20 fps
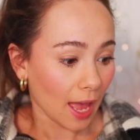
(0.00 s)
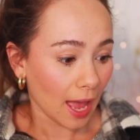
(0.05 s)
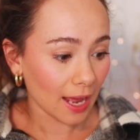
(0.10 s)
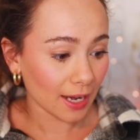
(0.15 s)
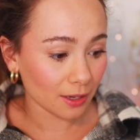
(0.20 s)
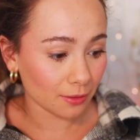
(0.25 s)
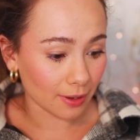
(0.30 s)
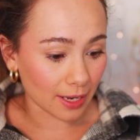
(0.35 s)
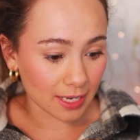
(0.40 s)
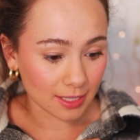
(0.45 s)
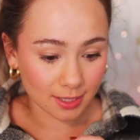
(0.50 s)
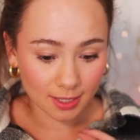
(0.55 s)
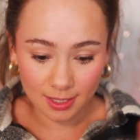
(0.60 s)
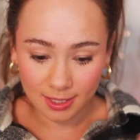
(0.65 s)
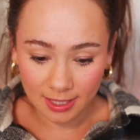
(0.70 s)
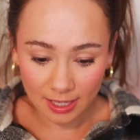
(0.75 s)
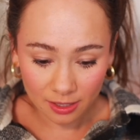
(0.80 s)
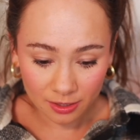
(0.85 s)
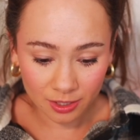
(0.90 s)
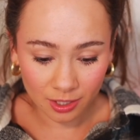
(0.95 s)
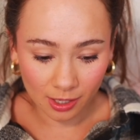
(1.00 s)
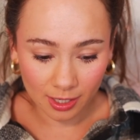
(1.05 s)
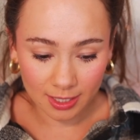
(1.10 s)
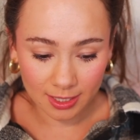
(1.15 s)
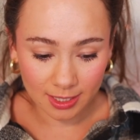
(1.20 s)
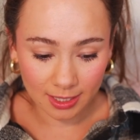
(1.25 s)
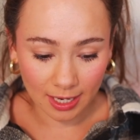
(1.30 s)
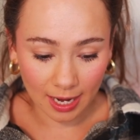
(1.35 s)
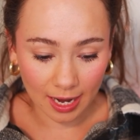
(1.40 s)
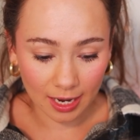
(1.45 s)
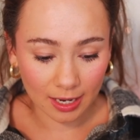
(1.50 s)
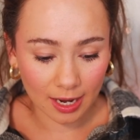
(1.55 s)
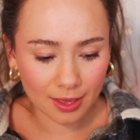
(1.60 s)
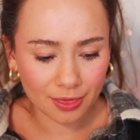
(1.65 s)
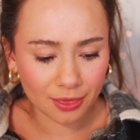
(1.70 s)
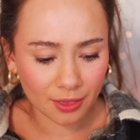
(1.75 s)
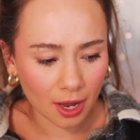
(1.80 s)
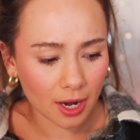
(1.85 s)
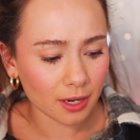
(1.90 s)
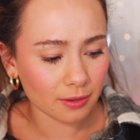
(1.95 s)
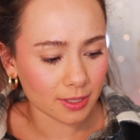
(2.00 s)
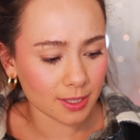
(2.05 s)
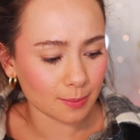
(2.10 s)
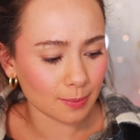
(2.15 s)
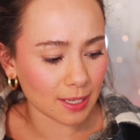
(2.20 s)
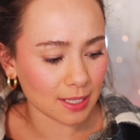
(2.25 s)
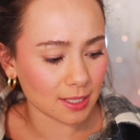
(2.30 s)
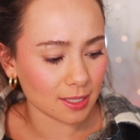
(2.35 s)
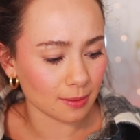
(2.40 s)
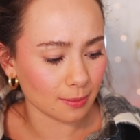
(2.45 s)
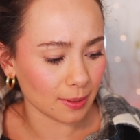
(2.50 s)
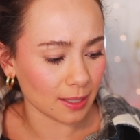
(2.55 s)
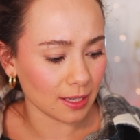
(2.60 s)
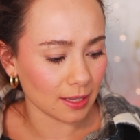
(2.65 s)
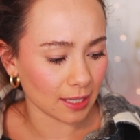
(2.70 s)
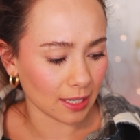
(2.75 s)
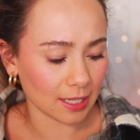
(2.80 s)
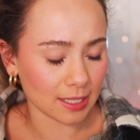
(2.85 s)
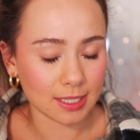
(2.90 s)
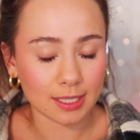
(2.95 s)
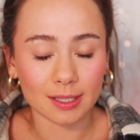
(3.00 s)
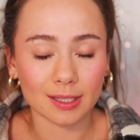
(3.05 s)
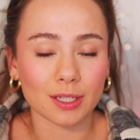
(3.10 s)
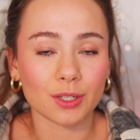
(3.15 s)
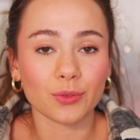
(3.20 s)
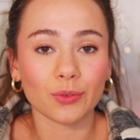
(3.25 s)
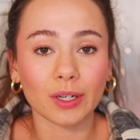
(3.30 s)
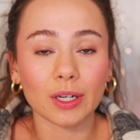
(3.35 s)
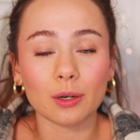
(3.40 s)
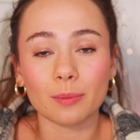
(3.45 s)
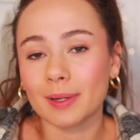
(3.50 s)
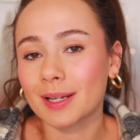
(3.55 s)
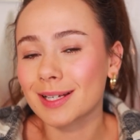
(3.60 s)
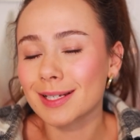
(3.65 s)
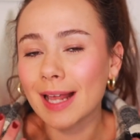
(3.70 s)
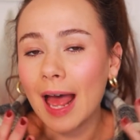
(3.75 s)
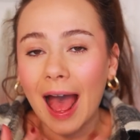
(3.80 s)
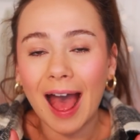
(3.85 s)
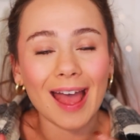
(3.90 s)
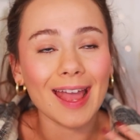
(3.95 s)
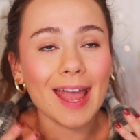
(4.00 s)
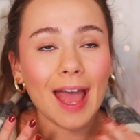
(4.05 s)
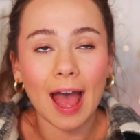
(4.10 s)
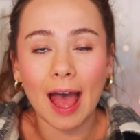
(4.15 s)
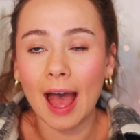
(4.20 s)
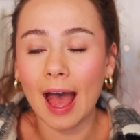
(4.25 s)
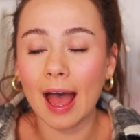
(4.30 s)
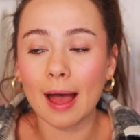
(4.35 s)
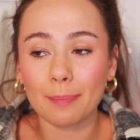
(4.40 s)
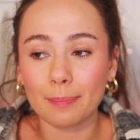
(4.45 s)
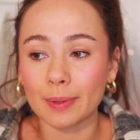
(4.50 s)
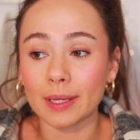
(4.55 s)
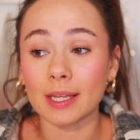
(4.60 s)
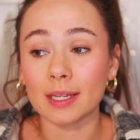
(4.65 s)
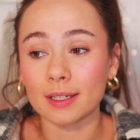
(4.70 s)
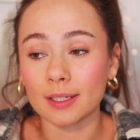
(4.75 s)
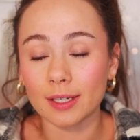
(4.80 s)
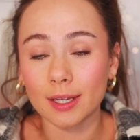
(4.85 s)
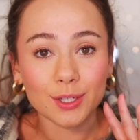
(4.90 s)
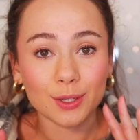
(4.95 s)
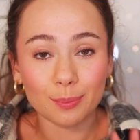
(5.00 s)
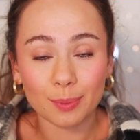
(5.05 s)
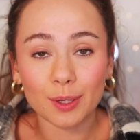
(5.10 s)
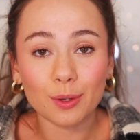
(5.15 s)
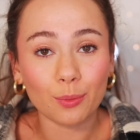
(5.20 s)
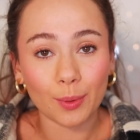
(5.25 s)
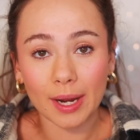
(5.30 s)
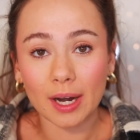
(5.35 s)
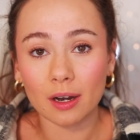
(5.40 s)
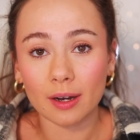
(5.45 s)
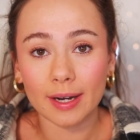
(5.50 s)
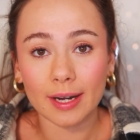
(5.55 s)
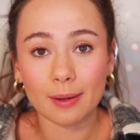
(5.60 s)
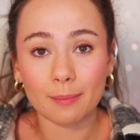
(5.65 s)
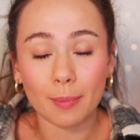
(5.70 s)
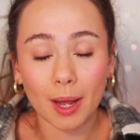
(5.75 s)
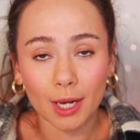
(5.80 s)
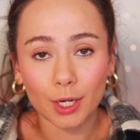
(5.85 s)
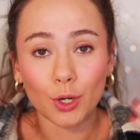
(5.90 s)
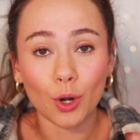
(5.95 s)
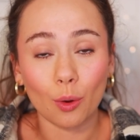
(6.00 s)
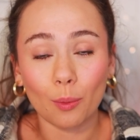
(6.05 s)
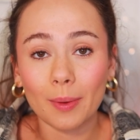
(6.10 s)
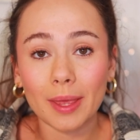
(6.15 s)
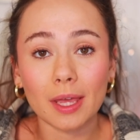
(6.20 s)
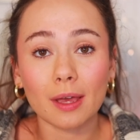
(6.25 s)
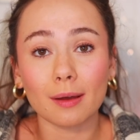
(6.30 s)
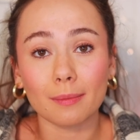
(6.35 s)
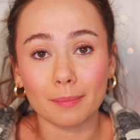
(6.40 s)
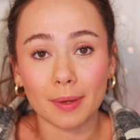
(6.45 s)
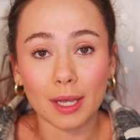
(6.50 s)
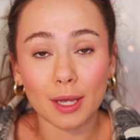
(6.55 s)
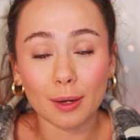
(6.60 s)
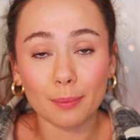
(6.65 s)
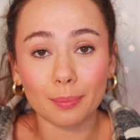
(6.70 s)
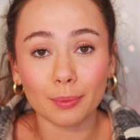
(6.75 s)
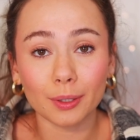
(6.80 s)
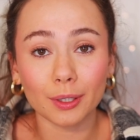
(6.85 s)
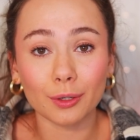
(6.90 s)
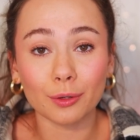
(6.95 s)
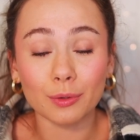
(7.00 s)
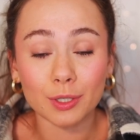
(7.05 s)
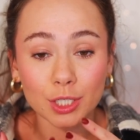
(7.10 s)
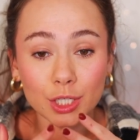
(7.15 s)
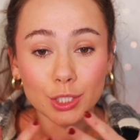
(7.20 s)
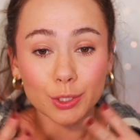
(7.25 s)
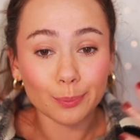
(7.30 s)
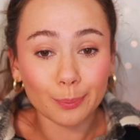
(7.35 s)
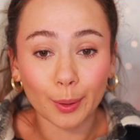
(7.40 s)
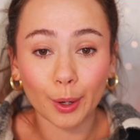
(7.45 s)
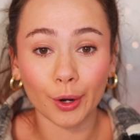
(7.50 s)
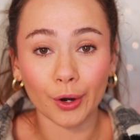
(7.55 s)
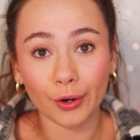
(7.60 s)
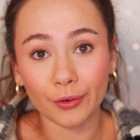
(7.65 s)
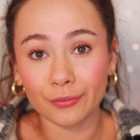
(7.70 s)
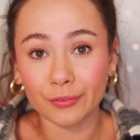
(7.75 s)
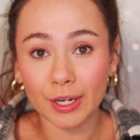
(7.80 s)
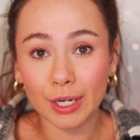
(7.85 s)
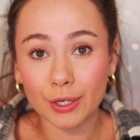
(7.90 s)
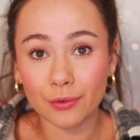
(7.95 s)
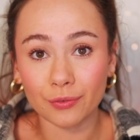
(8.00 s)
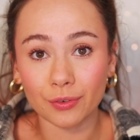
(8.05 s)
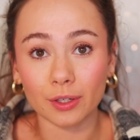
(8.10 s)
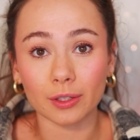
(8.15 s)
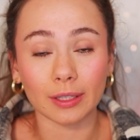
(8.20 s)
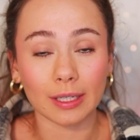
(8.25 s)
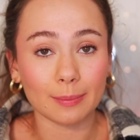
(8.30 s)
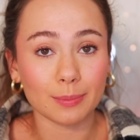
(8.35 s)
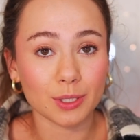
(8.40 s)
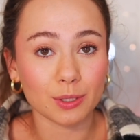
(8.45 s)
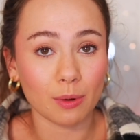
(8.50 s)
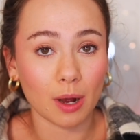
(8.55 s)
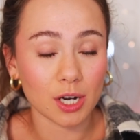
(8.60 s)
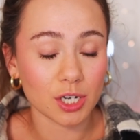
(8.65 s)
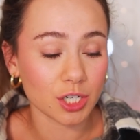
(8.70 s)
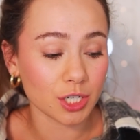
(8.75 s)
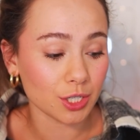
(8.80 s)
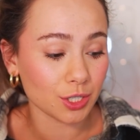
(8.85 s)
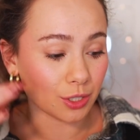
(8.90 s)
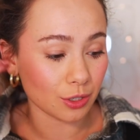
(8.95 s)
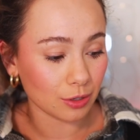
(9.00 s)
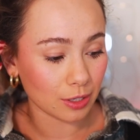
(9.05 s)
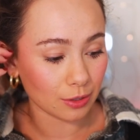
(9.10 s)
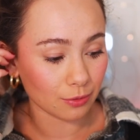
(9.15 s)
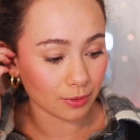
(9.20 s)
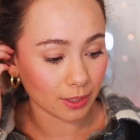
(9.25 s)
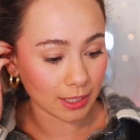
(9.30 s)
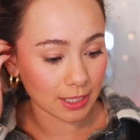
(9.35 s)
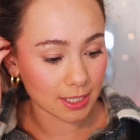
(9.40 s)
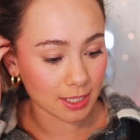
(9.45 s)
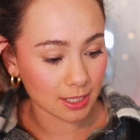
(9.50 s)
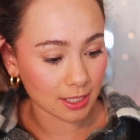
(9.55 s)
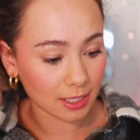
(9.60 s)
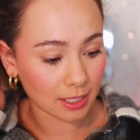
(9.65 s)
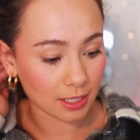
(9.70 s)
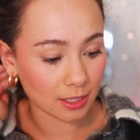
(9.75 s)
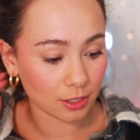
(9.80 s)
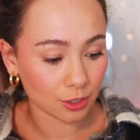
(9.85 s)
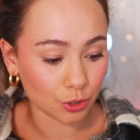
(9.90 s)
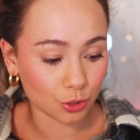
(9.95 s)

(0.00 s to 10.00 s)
Anyways, the sale started today and I thought it was meant to be that I did this video because I happened to be wearing my no makeup makeup look, which is perfect for lip swatches so you can really see the